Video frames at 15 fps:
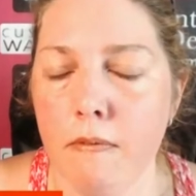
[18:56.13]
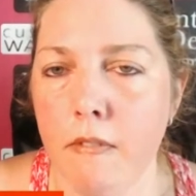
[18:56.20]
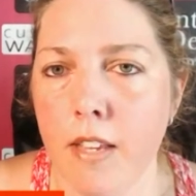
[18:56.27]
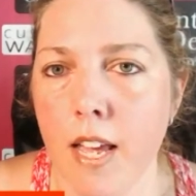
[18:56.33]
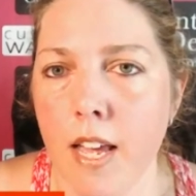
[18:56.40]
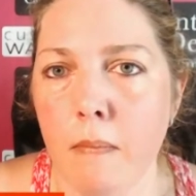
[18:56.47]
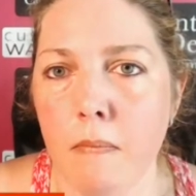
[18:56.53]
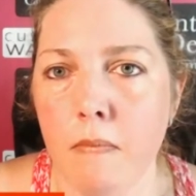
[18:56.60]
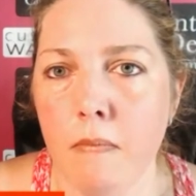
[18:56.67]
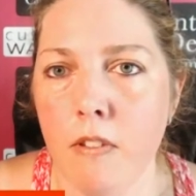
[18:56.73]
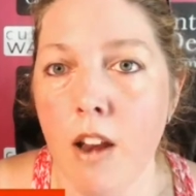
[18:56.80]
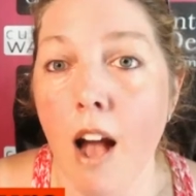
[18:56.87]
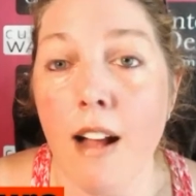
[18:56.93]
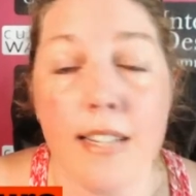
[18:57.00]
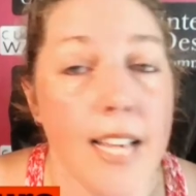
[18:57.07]

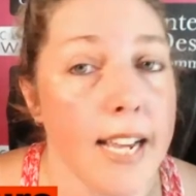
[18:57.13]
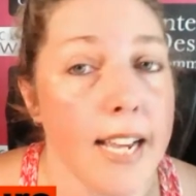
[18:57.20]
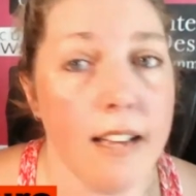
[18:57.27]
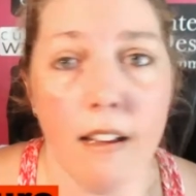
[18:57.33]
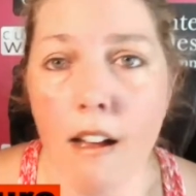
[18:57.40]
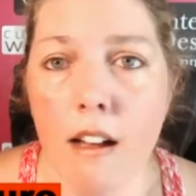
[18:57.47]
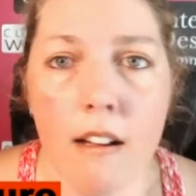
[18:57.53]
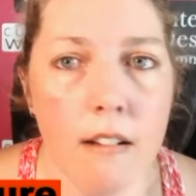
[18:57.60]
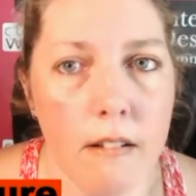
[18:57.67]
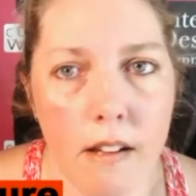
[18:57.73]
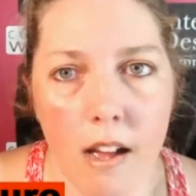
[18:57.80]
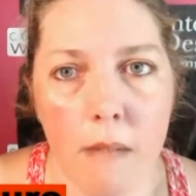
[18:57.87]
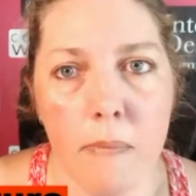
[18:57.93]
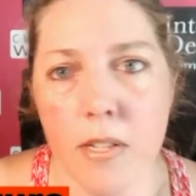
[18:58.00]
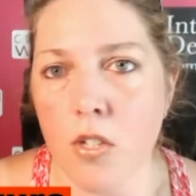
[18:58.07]
not take
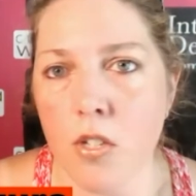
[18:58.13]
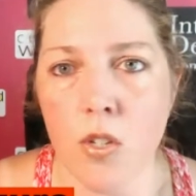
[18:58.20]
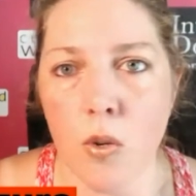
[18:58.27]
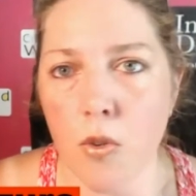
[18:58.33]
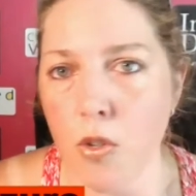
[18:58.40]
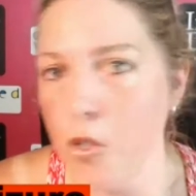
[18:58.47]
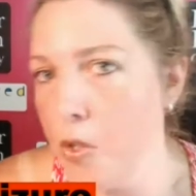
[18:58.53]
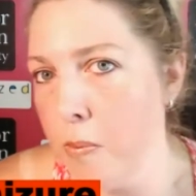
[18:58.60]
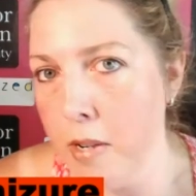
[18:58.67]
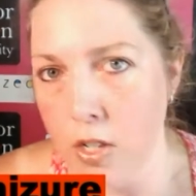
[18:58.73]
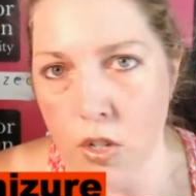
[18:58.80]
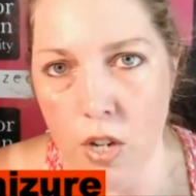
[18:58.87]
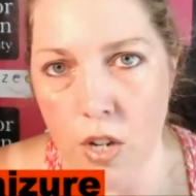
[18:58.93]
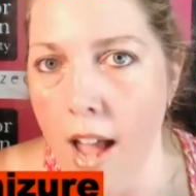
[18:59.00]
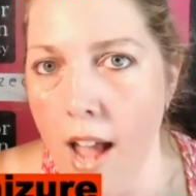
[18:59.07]
a business owner too
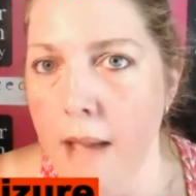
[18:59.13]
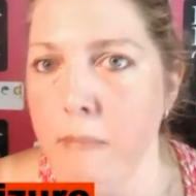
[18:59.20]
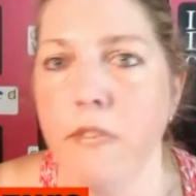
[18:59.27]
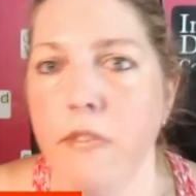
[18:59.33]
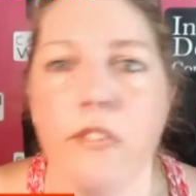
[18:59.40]
much time.